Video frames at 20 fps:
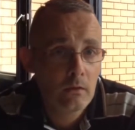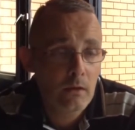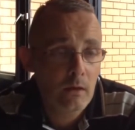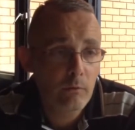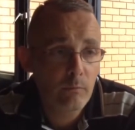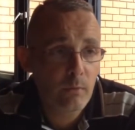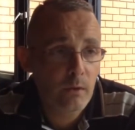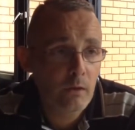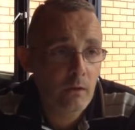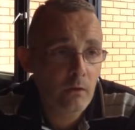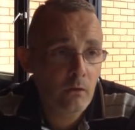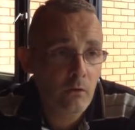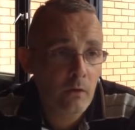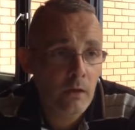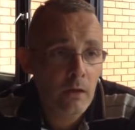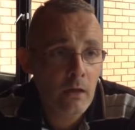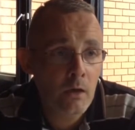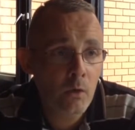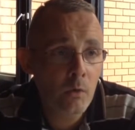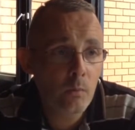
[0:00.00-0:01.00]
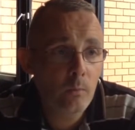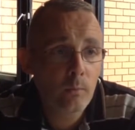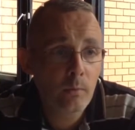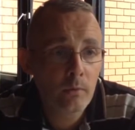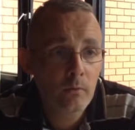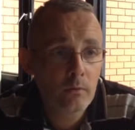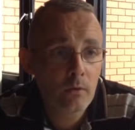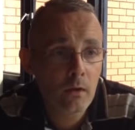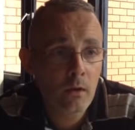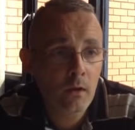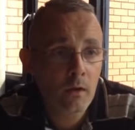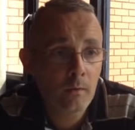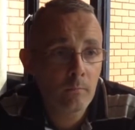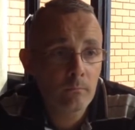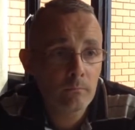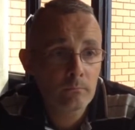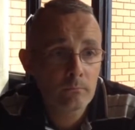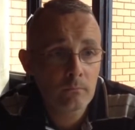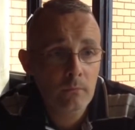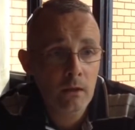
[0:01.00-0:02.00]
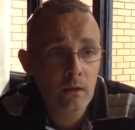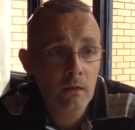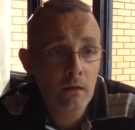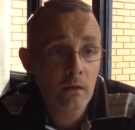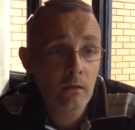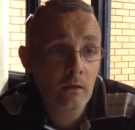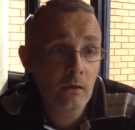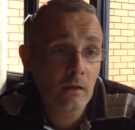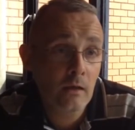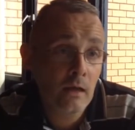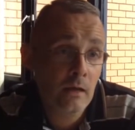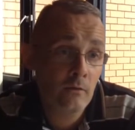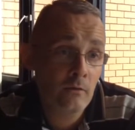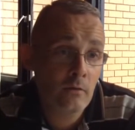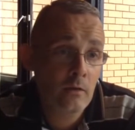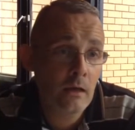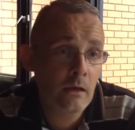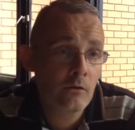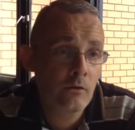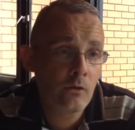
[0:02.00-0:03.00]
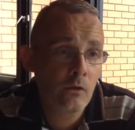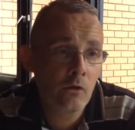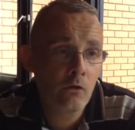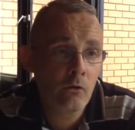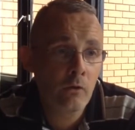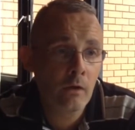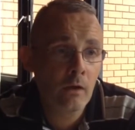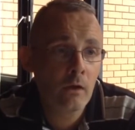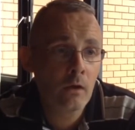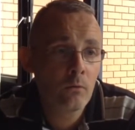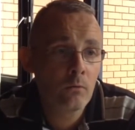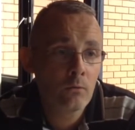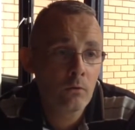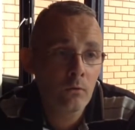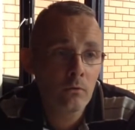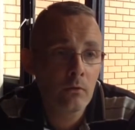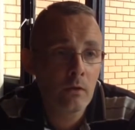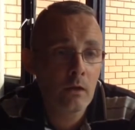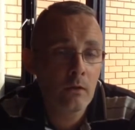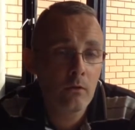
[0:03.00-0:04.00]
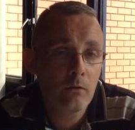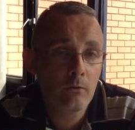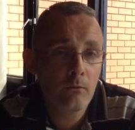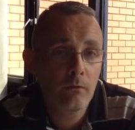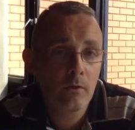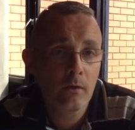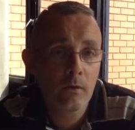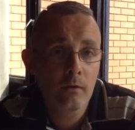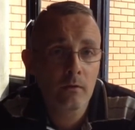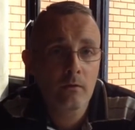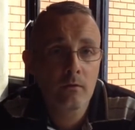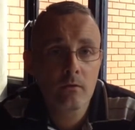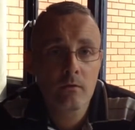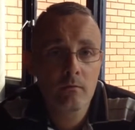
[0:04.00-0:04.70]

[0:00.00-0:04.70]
they've been a great help. And then as your career goes on, then you find